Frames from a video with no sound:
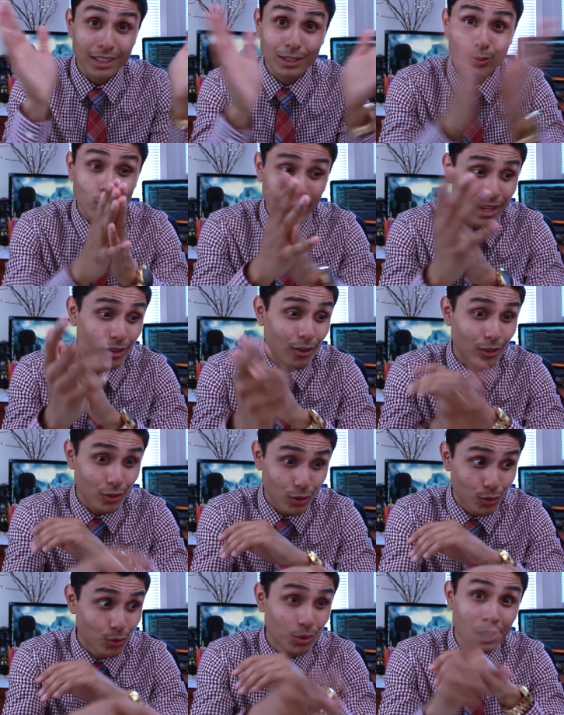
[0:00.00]
He's waiting on
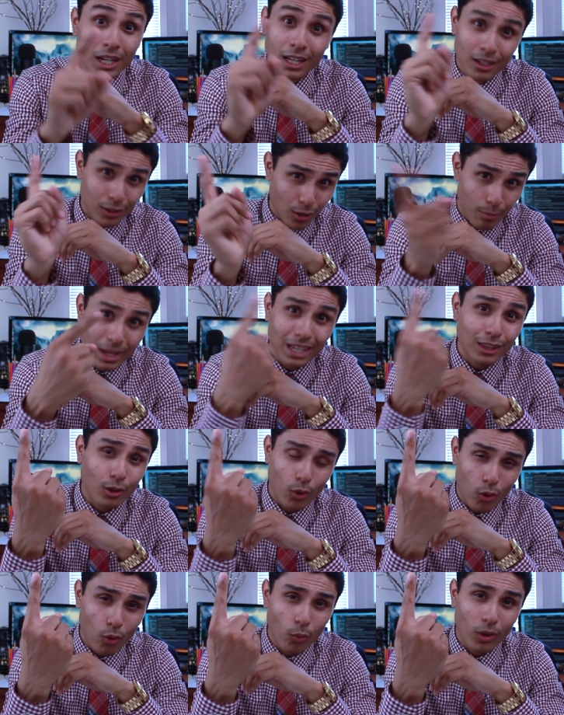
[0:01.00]
you to make the
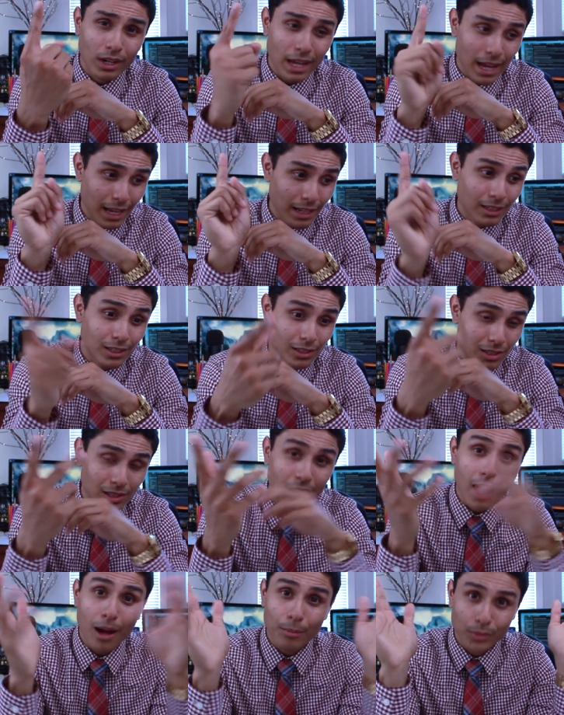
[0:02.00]
whole one eighty, to
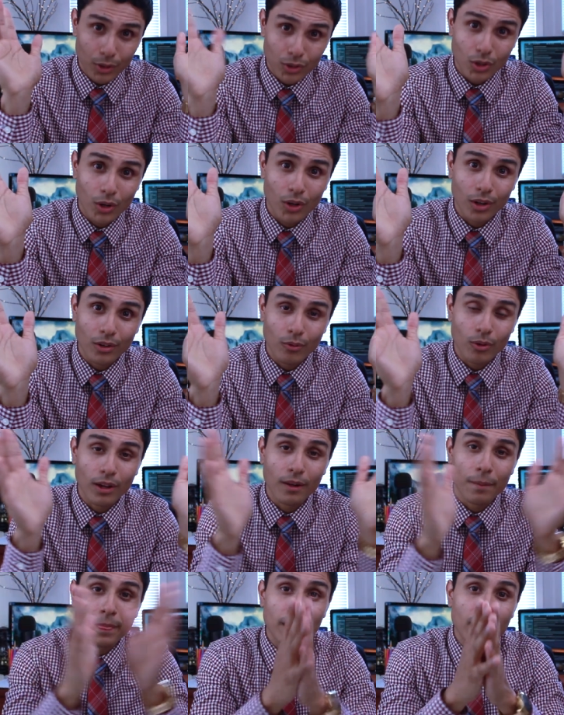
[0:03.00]
stop, to turn, right?